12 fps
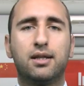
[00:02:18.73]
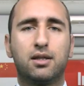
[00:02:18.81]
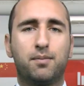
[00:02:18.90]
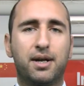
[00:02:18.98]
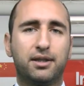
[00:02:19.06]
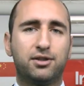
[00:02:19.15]

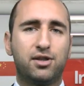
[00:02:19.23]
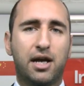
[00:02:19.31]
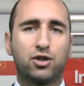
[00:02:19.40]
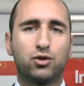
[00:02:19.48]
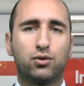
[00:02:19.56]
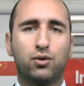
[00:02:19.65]
The market
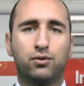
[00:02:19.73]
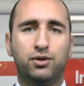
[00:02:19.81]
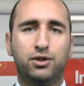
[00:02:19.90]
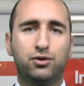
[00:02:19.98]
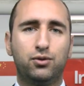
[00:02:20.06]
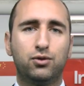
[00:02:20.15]
reaction on
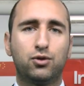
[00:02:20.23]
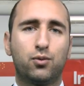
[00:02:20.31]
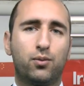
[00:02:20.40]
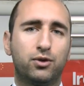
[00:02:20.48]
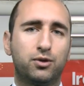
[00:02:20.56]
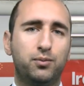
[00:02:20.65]
this news
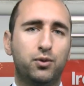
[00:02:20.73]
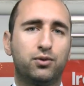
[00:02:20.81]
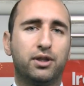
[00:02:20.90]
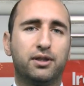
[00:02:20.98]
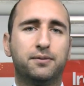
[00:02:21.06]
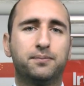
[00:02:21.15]
was
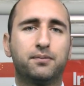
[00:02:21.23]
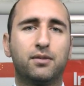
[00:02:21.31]
muted.